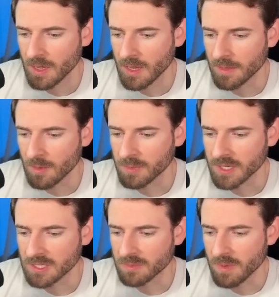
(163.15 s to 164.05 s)
And then I'll
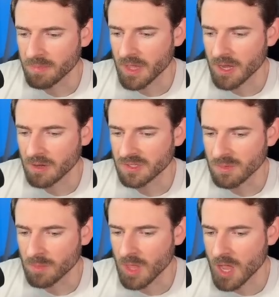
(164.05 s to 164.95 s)
place my player and
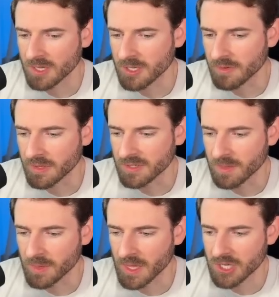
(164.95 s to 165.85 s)
some blocks. I'll run the
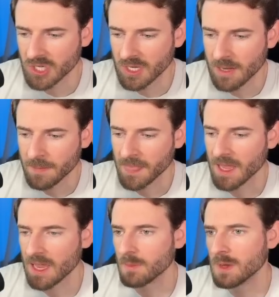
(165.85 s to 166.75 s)
simulation.
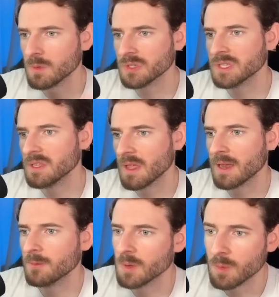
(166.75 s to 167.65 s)
And we will see
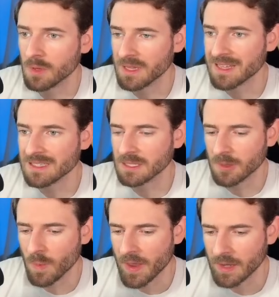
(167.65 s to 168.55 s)
that we will easily
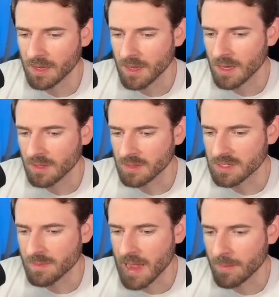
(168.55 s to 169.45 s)
win
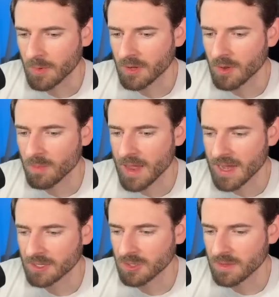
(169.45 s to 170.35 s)
this map. We can go
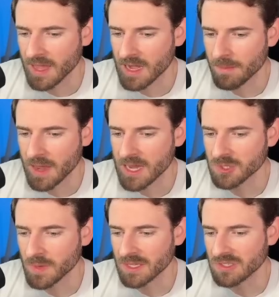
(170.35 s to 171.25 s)
back to the edit page
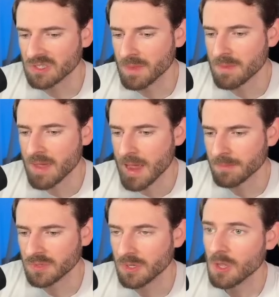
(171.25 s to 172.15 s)
and we can submit maps.